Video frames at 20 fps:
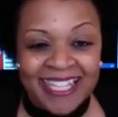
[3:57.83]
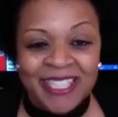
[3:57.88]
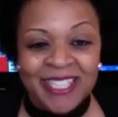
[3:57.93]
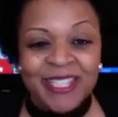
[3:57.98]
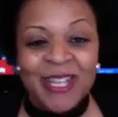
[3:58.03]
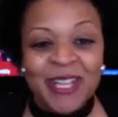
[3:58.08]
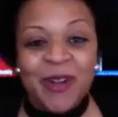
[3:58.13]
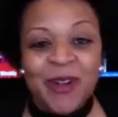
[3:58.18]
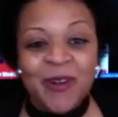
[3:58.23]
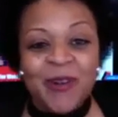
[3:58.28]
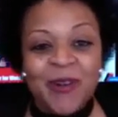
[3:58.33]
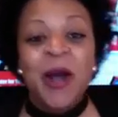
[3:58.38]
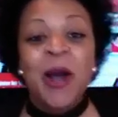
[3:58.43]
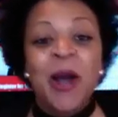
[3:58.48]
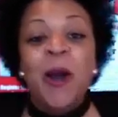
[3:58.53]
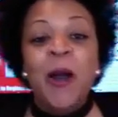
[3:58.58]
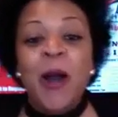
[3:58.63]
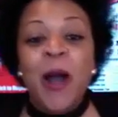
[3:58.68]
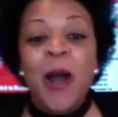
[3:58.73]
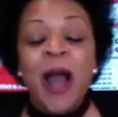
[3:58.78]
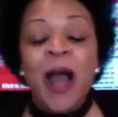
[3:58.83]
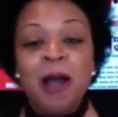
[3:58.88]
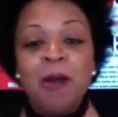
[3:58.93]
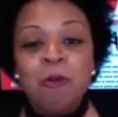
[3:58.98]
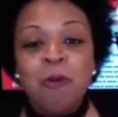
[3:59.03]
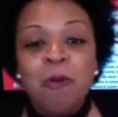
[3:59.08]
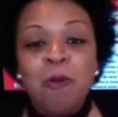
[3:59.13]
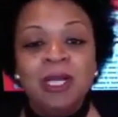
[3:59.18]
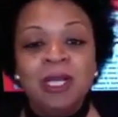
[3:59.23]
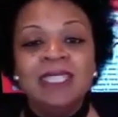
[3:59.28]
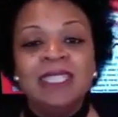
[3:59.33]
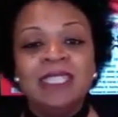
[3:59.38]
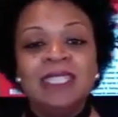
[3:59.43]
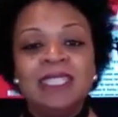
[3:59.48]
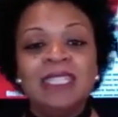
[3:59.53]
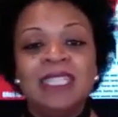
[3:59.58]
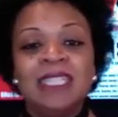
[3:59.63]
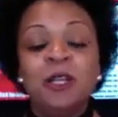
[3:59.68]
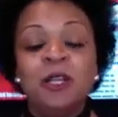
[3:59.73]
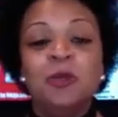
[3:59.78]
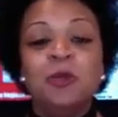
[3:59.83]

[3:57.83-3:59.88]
So I want to tell you